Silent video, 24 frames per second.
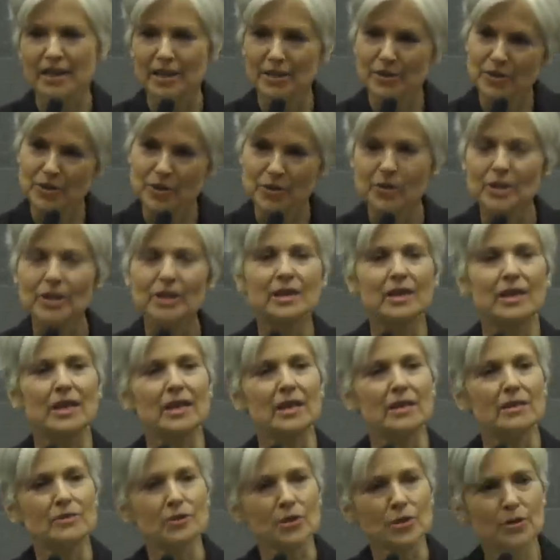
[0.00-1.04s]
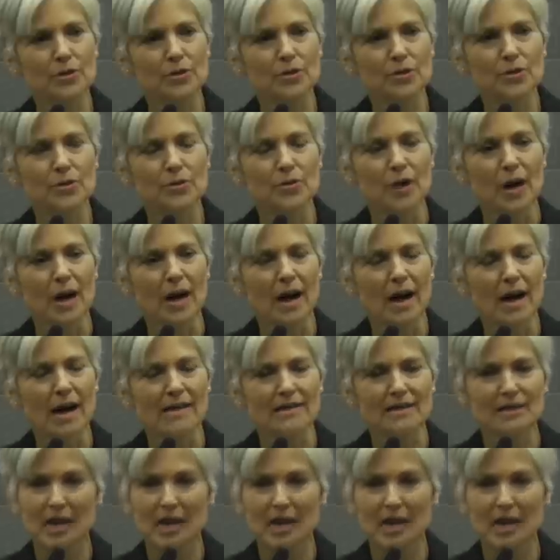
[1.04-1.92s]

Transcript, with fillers: in unity to uh,